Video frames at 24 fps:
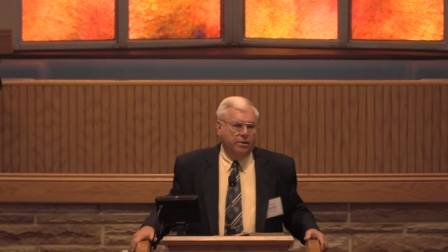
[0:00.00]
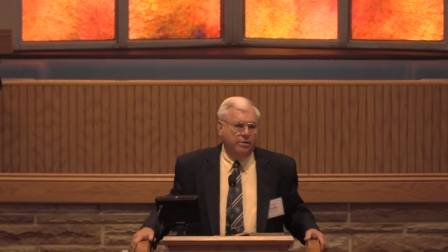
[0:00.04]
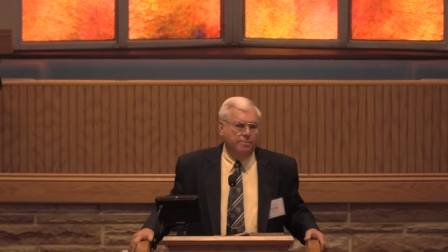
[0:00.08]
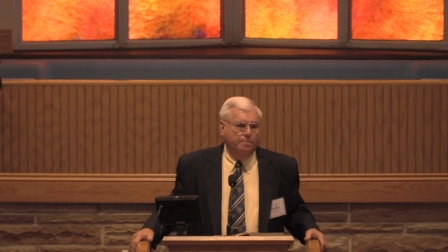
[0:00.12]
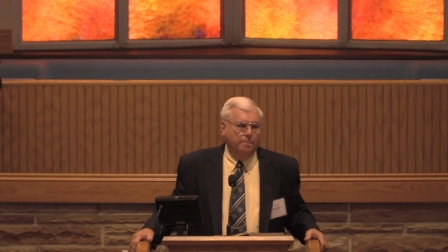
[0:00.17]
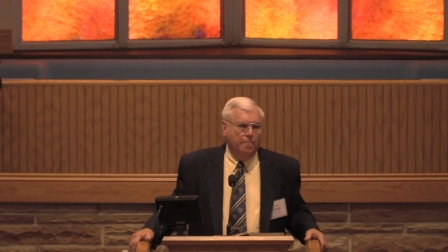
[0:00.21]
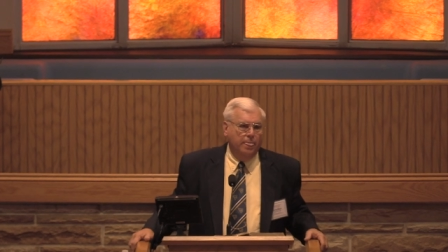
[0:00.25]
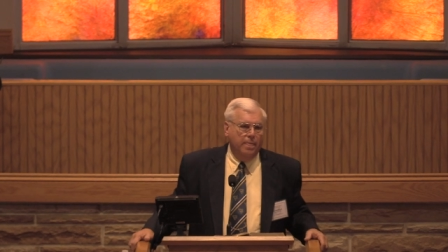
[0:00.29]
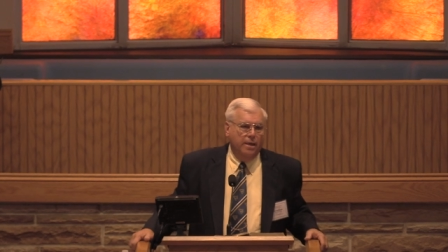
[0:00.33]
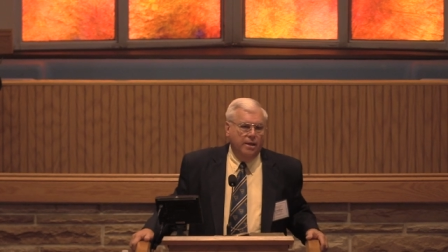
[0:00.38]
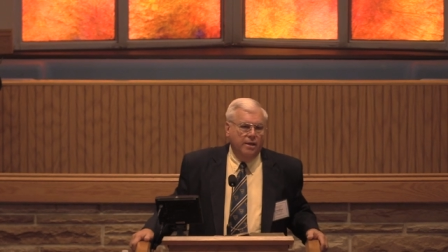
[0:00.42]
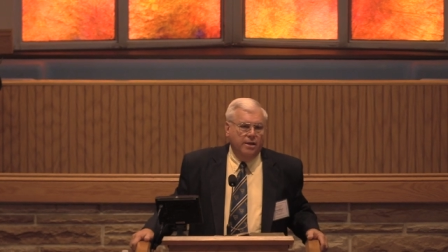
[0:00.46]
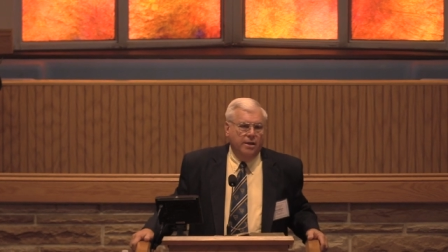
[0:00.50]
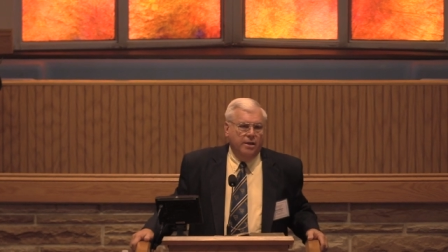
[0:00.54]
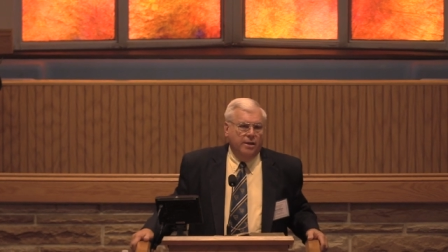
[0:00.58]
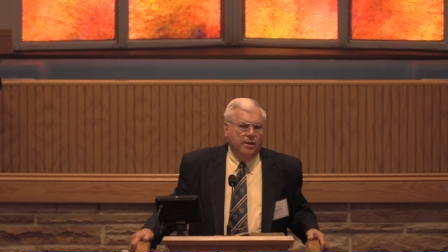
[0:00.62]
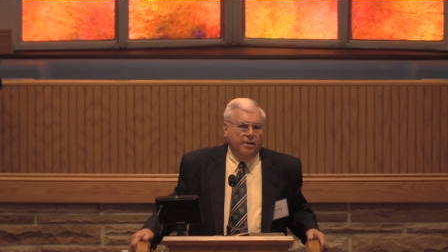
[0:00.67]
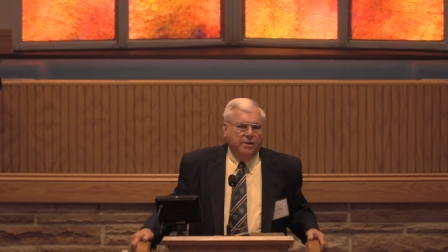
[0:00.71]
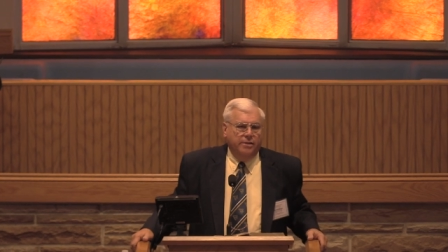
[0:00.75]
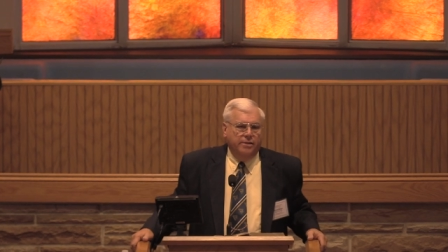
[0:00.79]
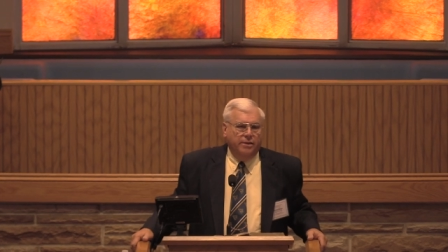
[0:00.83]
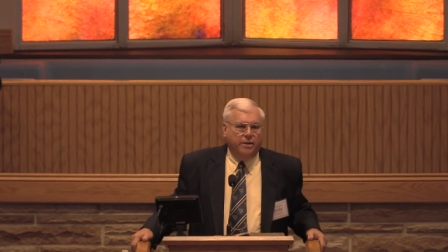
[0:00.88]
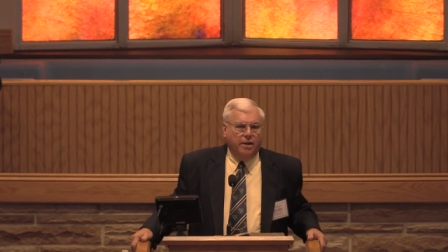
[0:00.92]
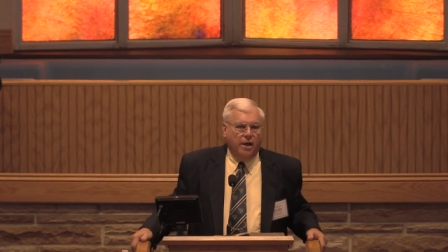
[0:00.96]
And
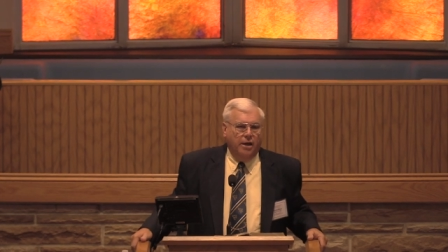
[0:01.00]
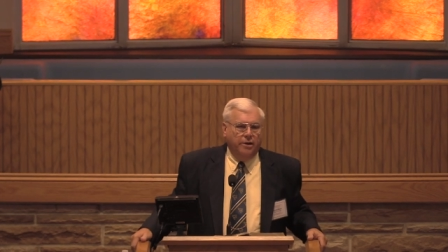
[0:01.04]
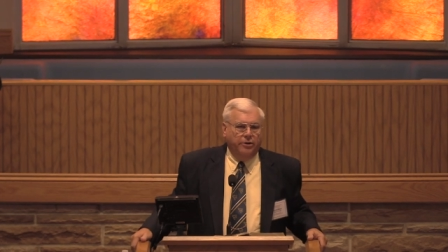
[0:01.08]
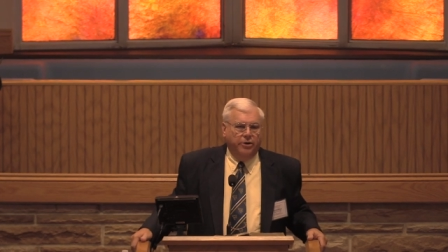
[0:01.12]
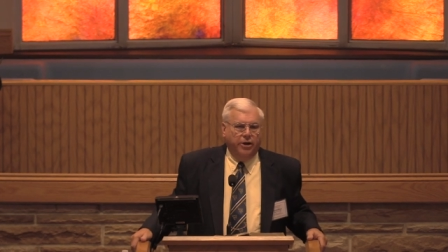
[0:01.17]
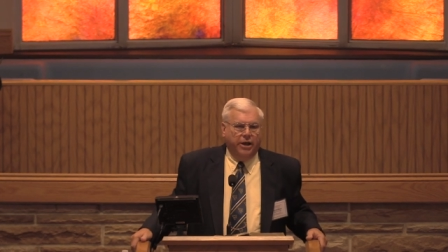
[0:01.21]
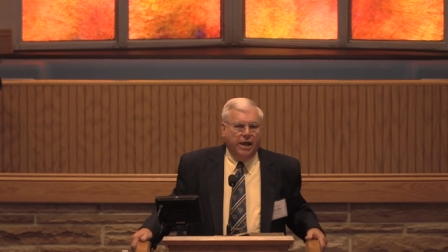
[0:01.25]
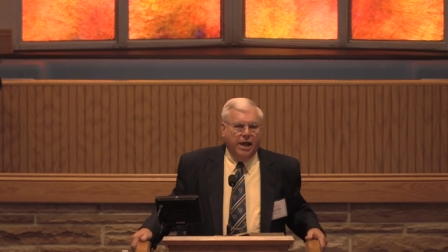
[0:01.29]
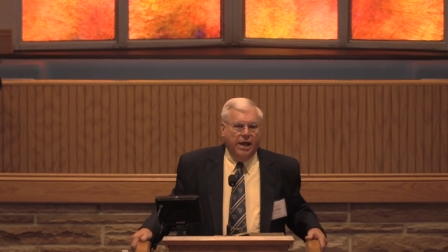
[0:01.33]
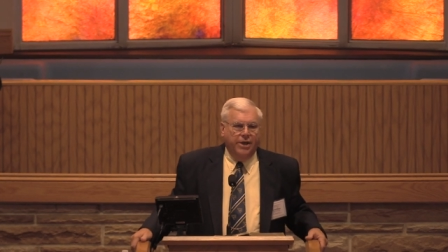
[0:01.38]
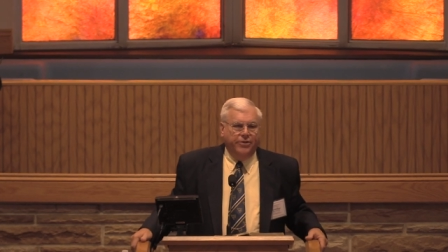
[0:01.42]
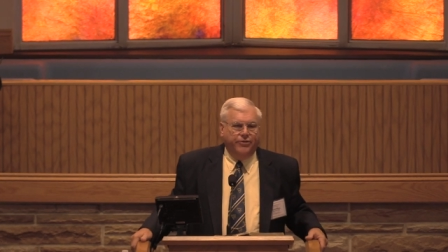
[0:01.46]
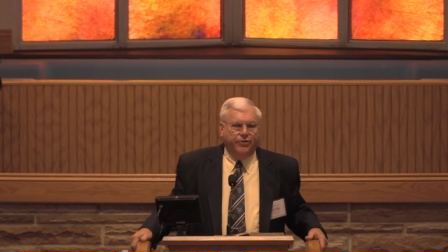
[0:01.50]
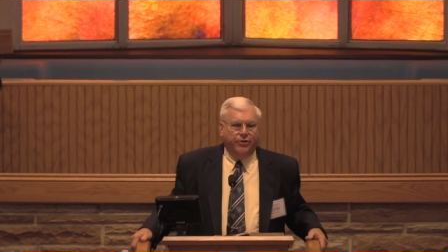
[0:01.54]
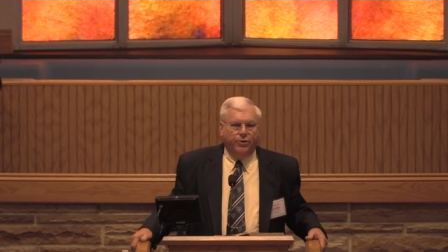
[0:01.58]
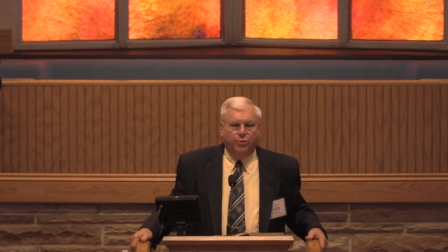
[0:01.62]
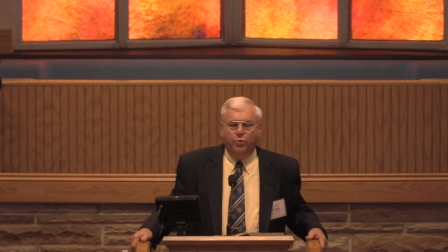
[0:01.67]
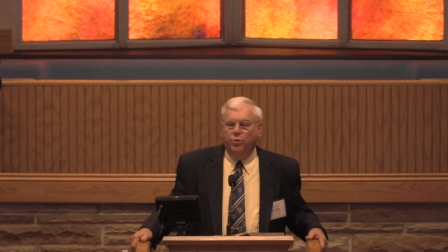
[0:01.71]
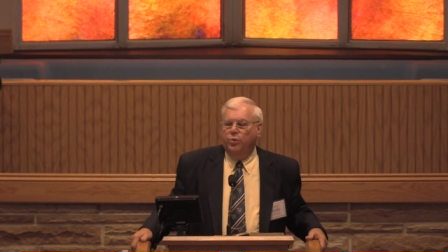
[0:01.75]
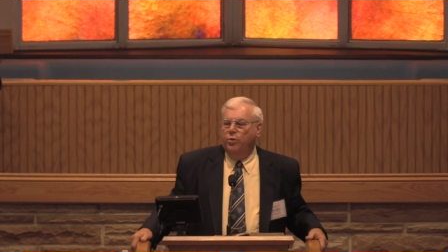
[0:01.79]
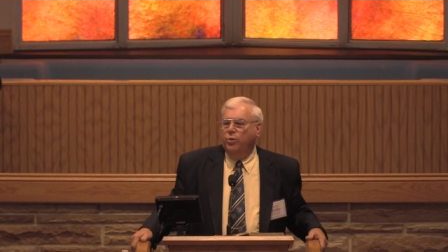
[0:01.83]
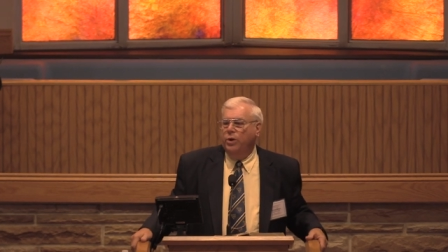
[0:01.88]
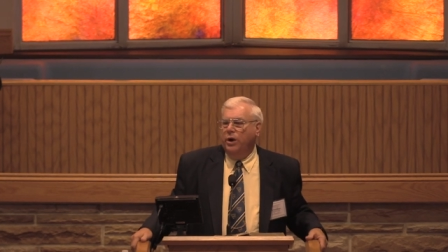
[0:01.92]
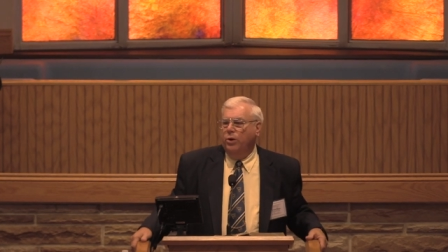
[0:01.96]
the
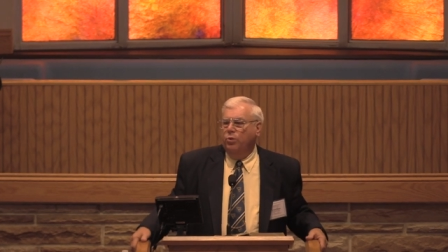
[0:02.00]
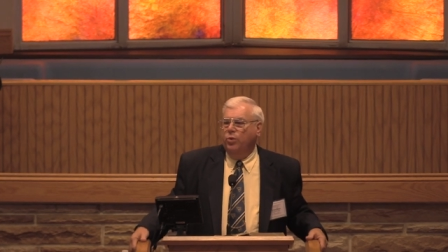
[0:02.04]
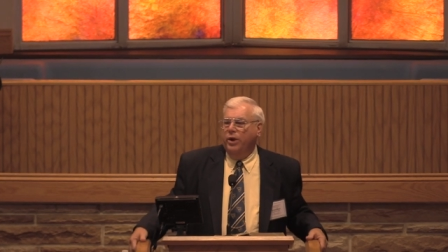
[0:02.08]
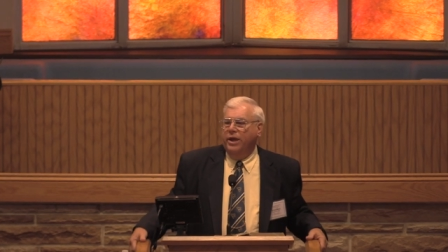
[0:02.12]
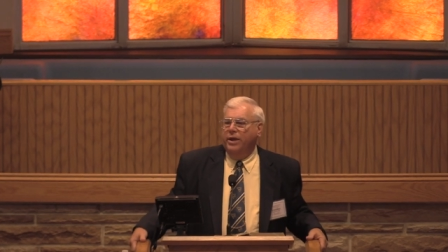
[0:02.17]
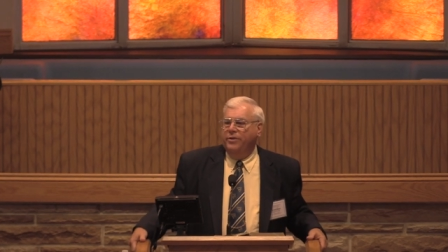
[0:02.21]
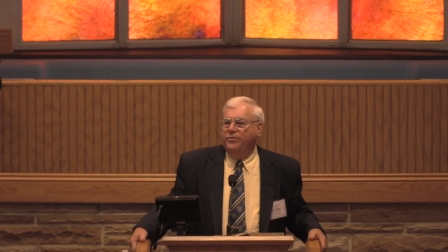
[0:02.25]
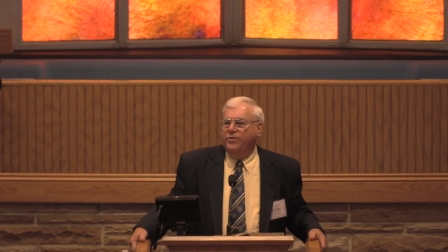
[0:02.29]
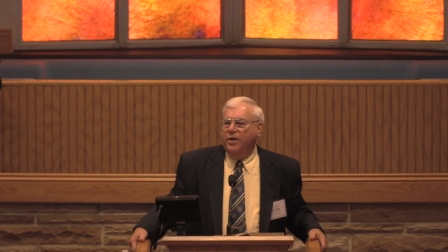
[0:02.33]
congregation where we